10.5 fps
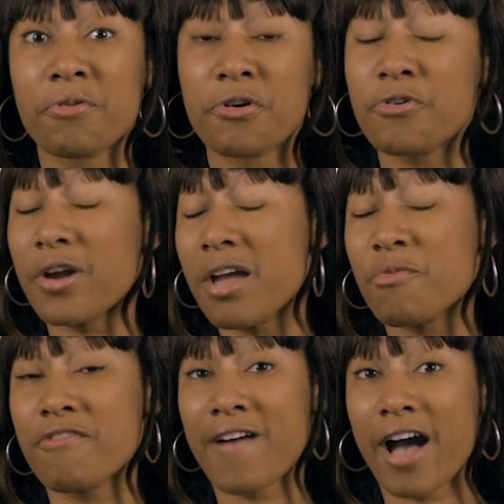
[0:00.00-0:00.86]

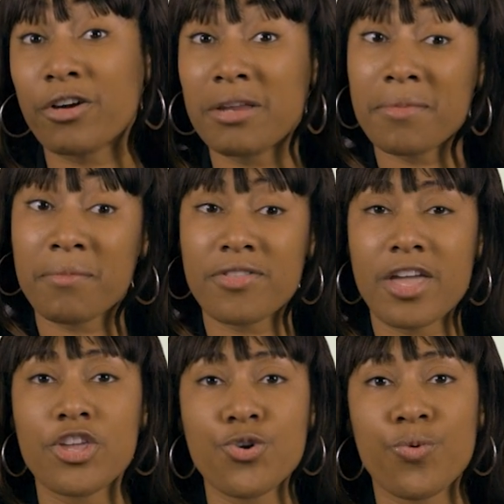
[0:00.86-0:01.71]
program, or faculty member that you